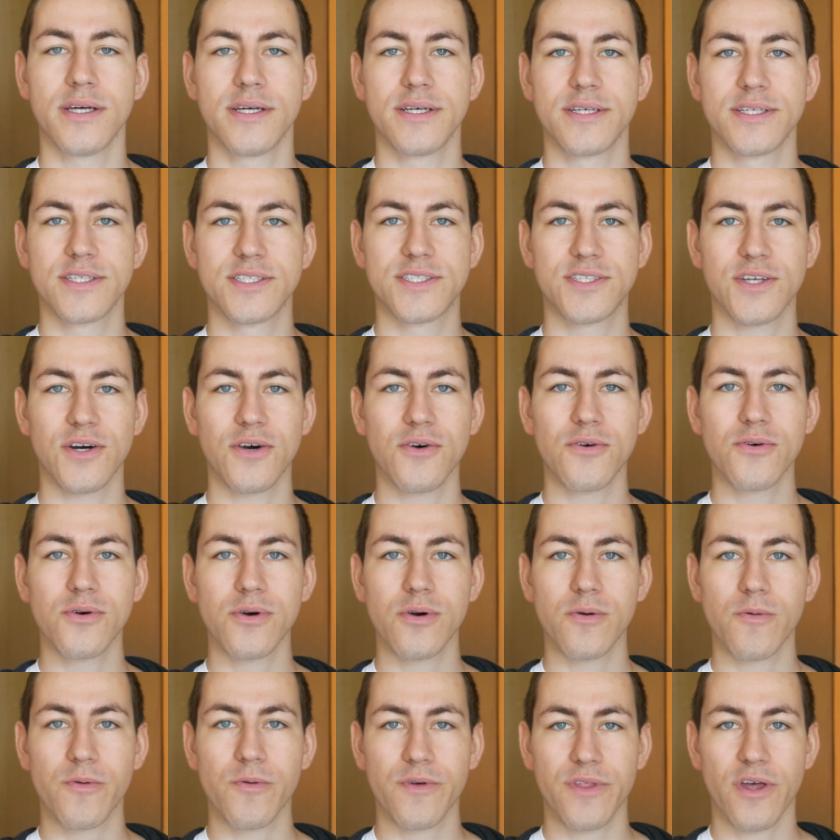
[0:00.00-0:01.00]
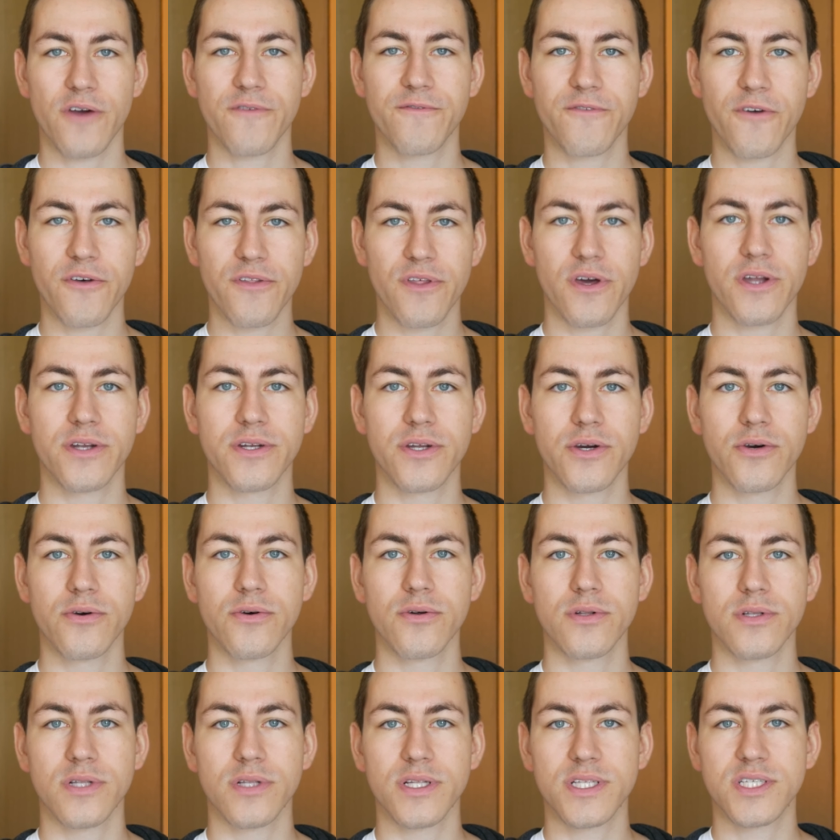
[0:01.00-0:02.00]
So without further
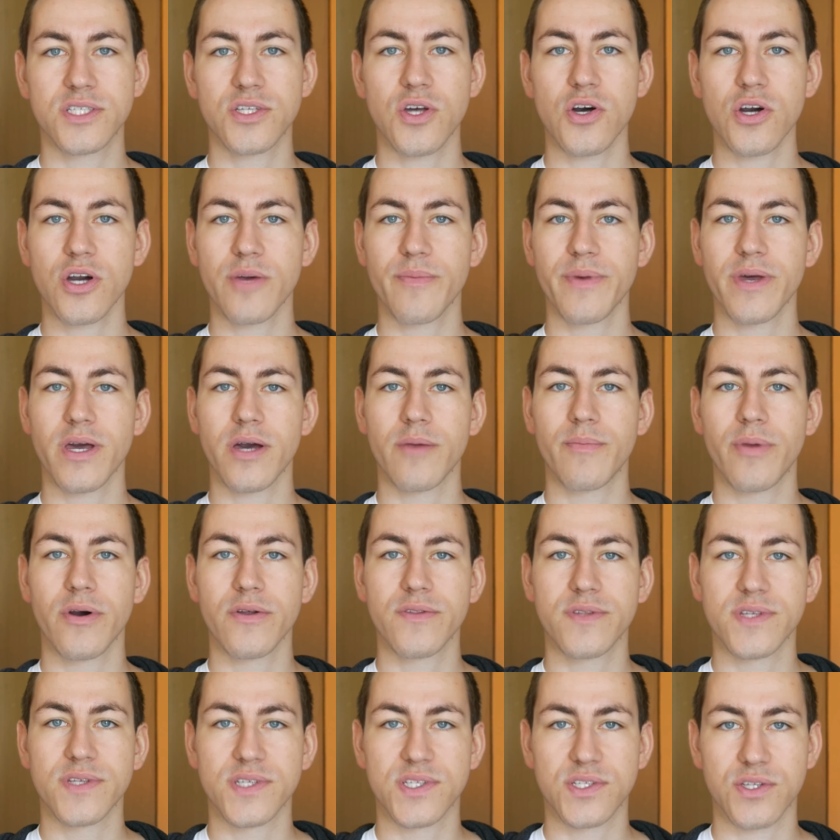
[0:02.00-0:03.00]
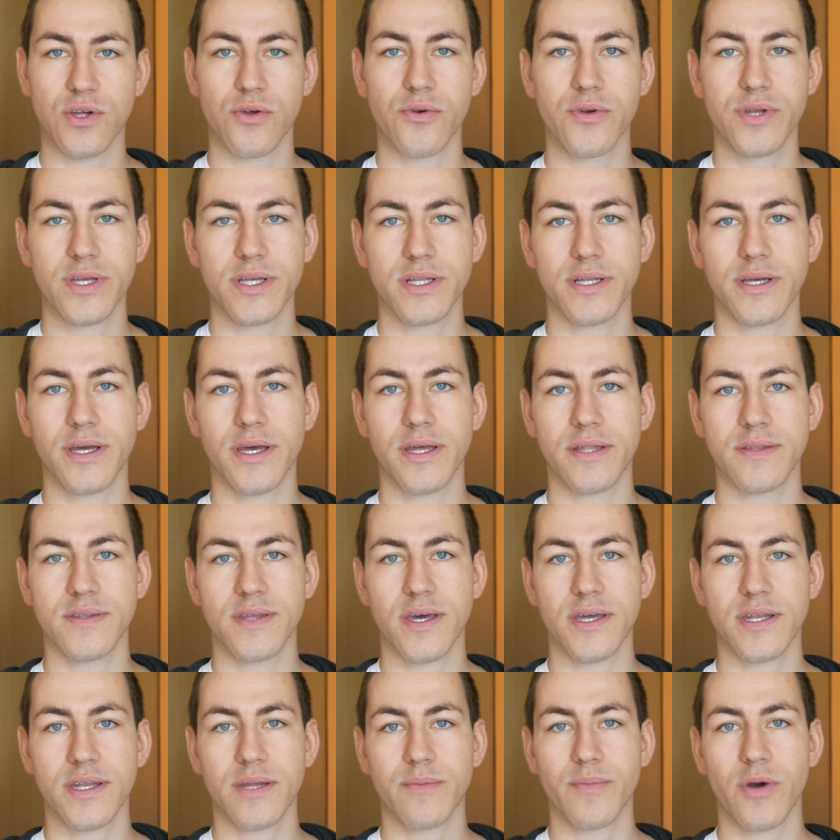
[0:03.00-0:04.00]
ado, let's talk a bit about the story and
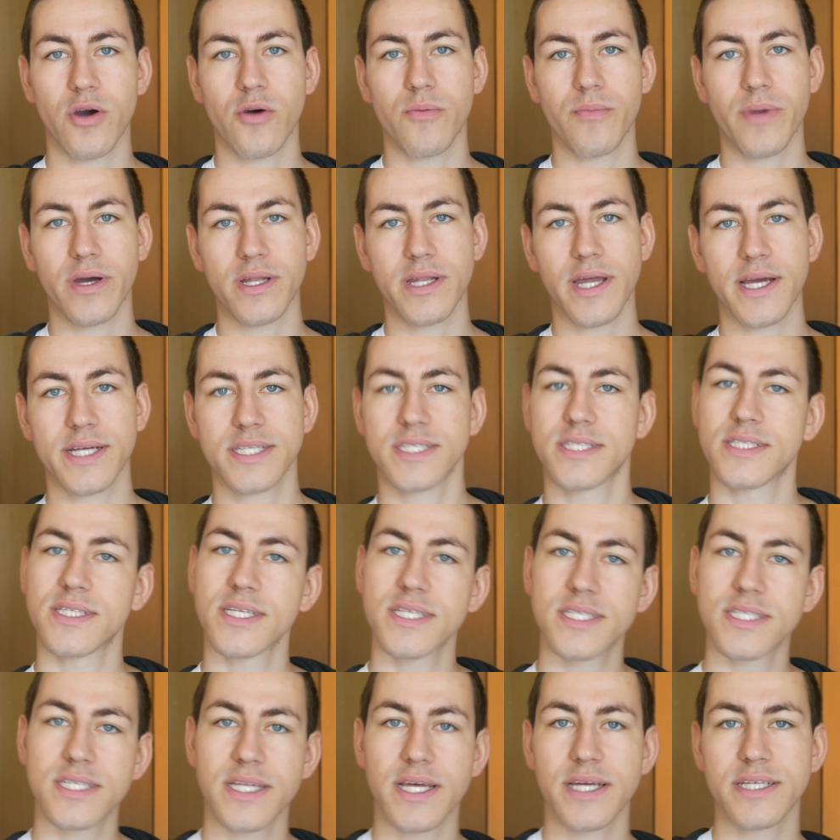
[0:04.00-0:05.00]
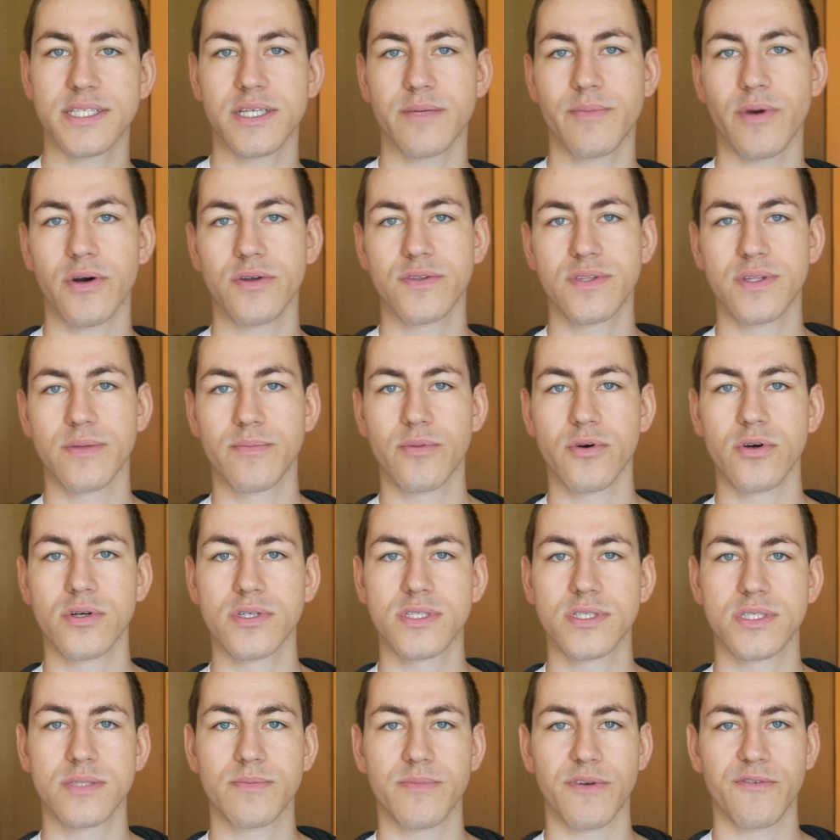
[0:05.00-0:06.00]
then about my likes and dislikes about the
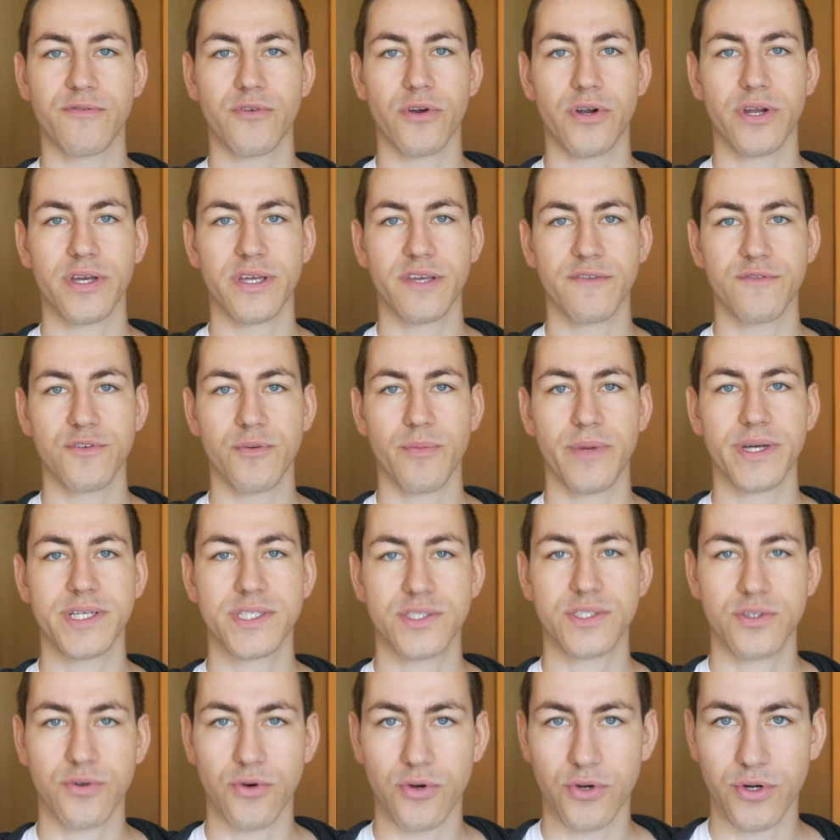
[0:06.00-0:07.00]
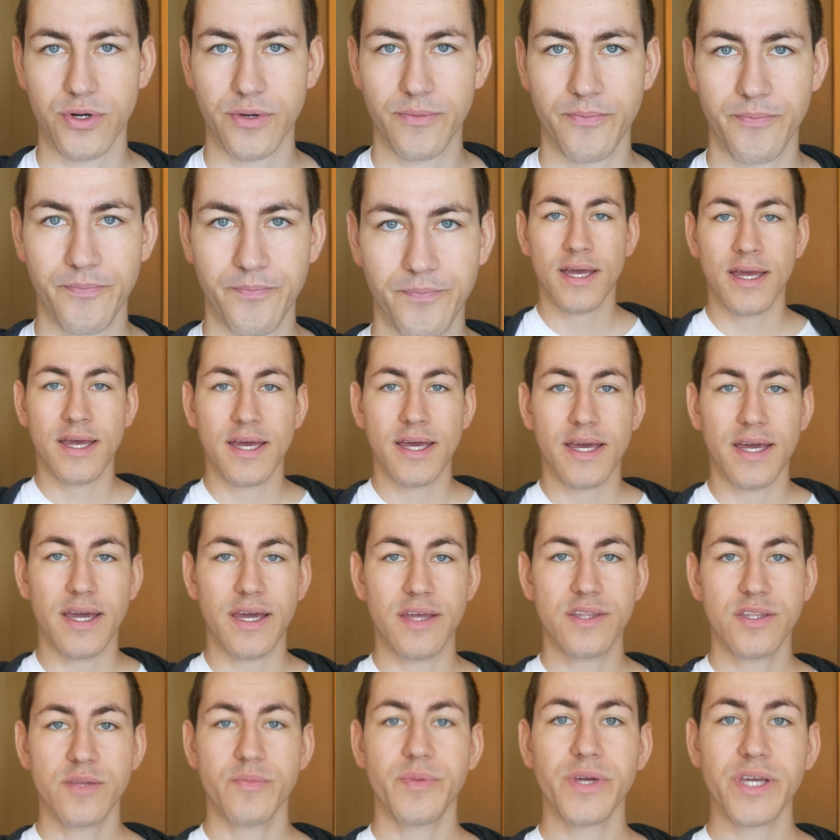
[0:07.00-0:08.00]
books before I give you my score.
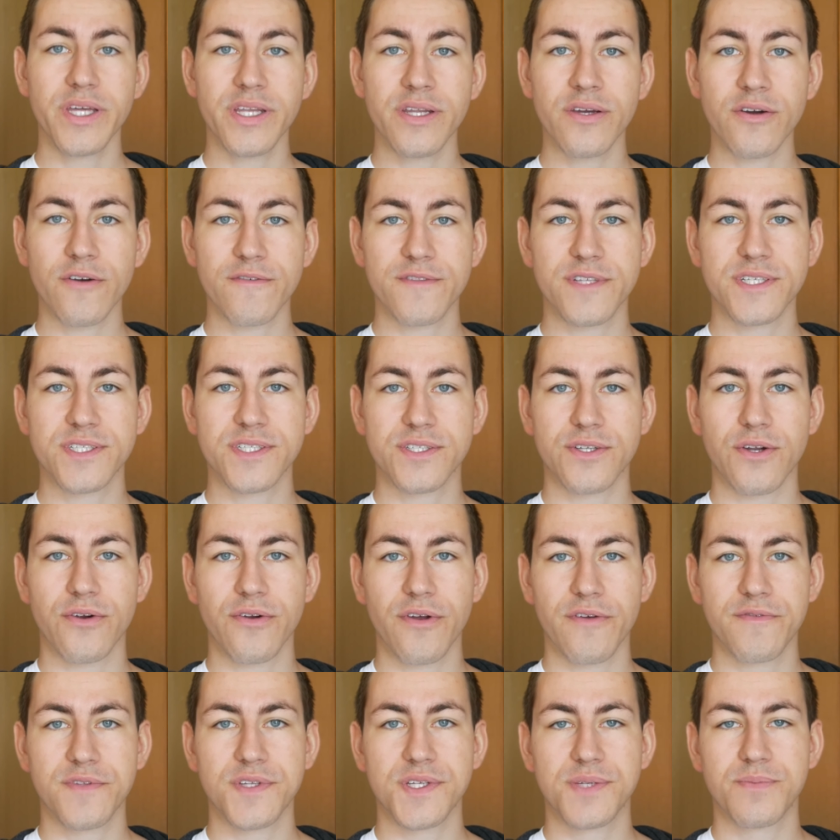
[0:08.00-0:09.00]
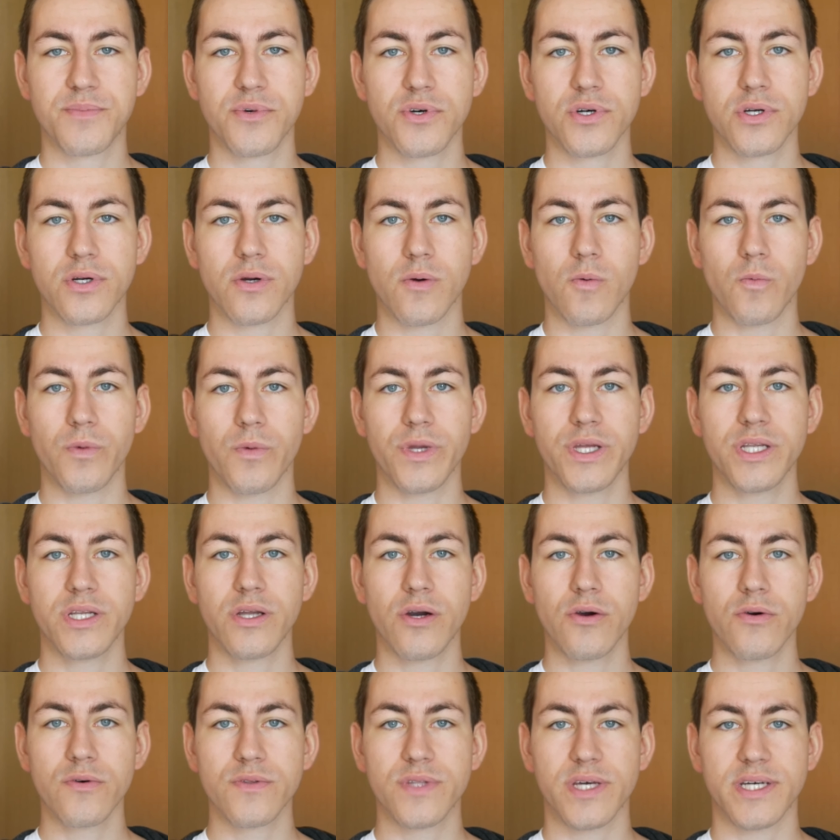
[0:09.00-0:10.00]
In the beginning of the story of this book, we
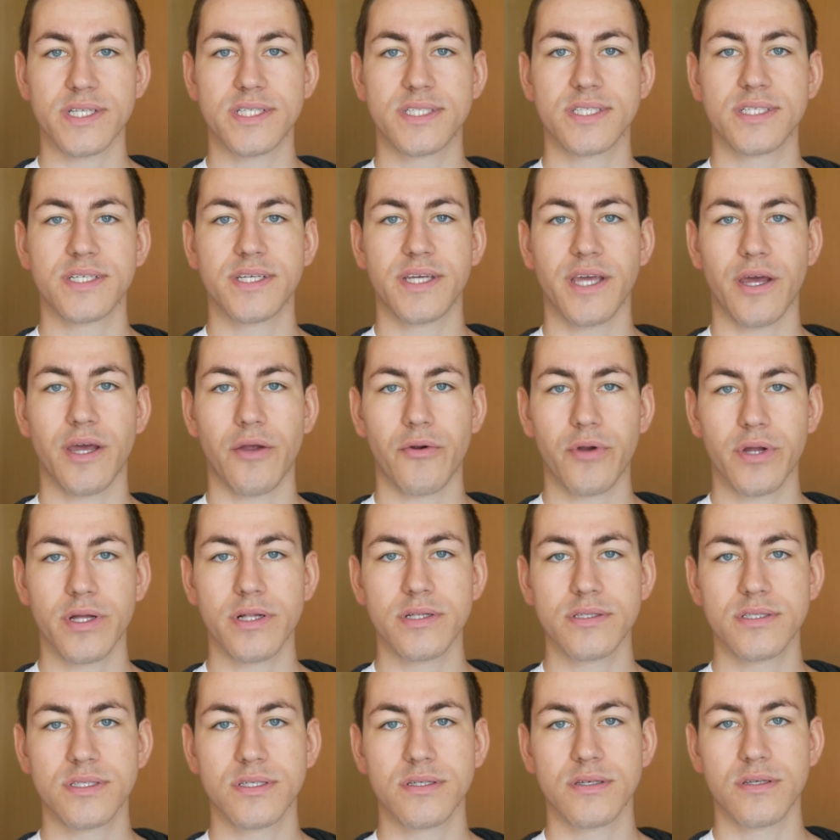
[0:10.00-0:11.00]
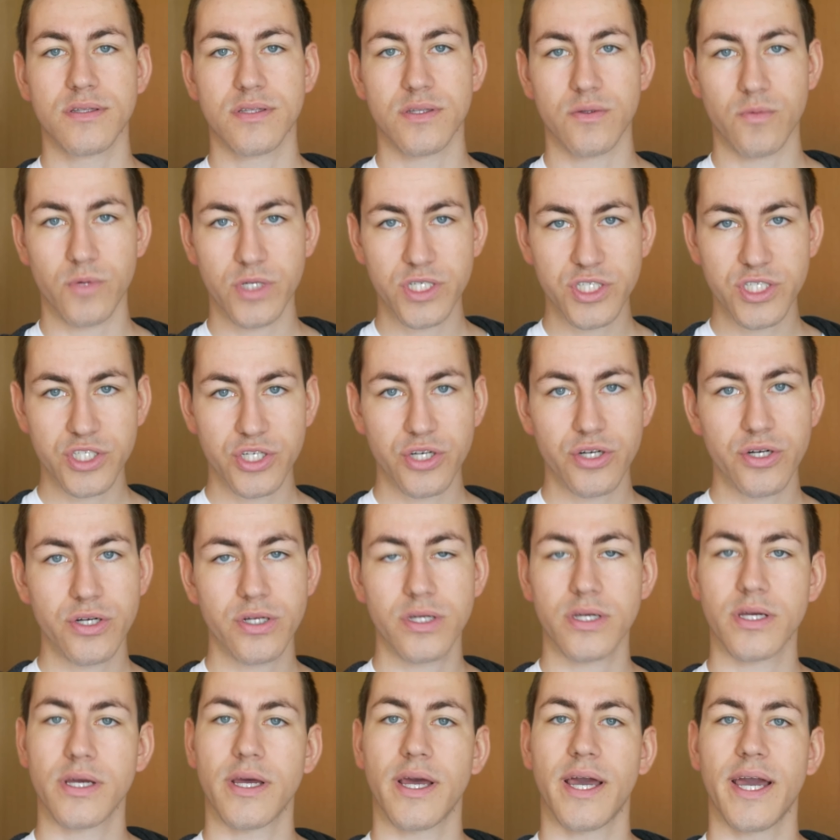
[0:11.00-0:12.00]
know that Geralt, the
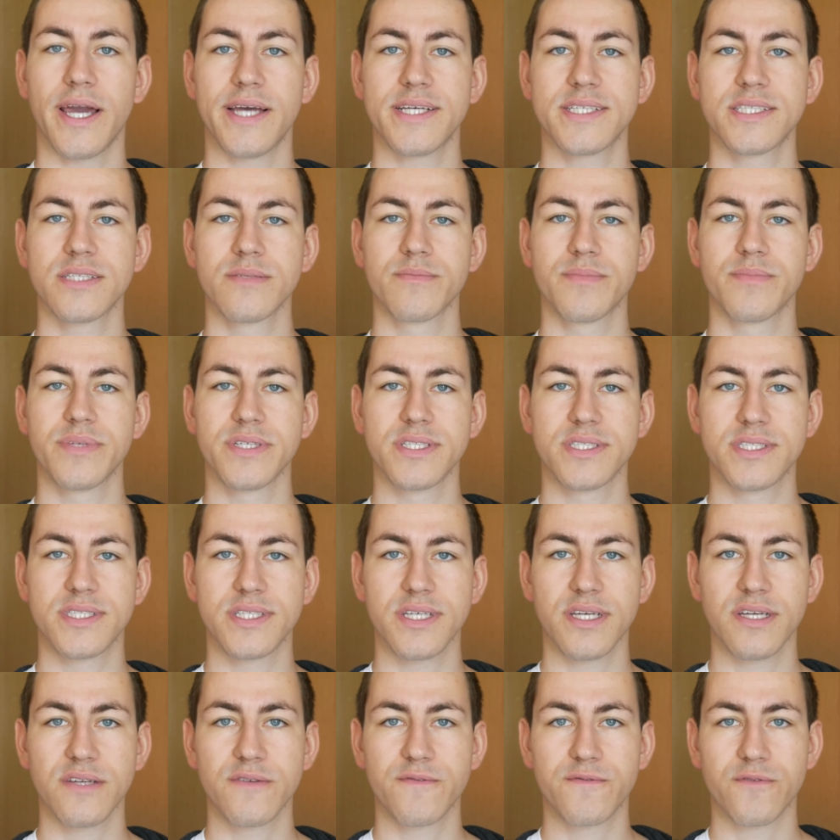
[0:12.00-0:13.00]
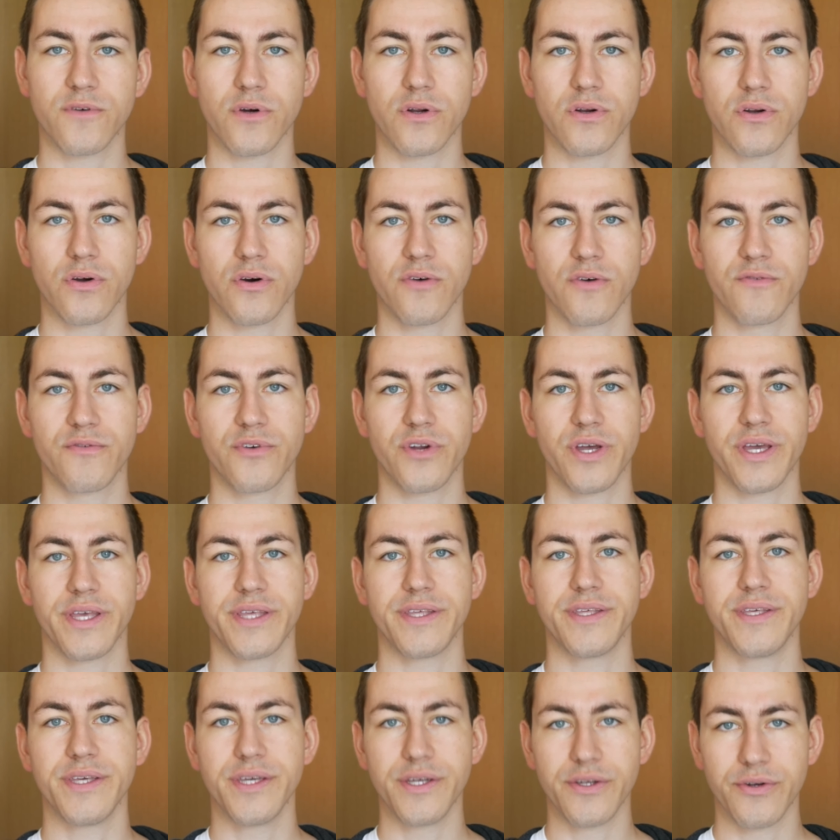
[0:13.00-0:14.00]
Witcher, hasn't been seen for over a
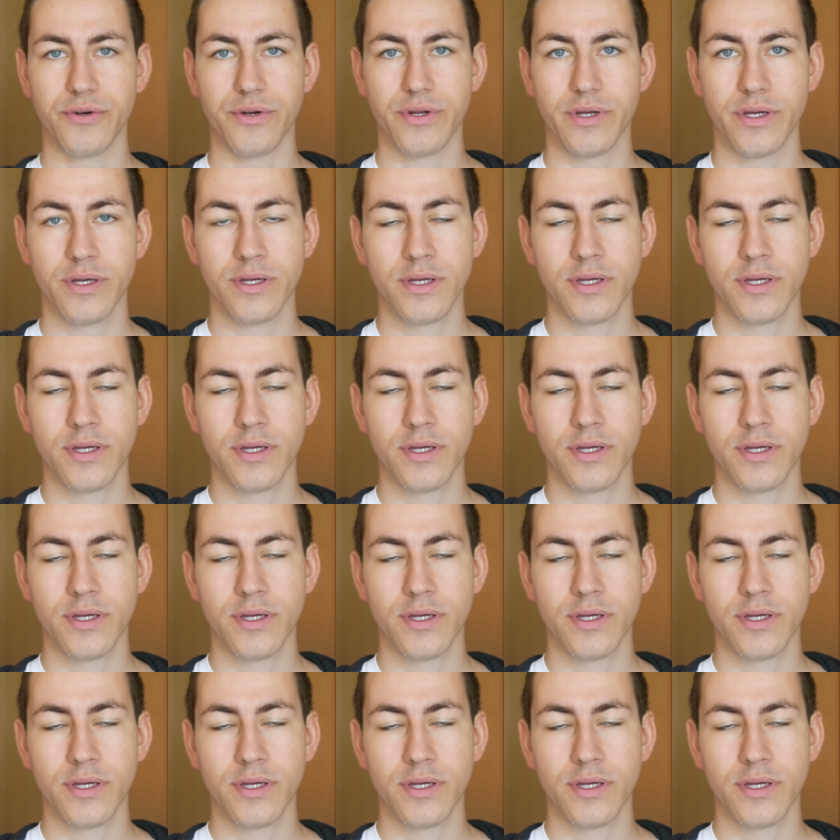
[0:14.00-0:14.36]
year.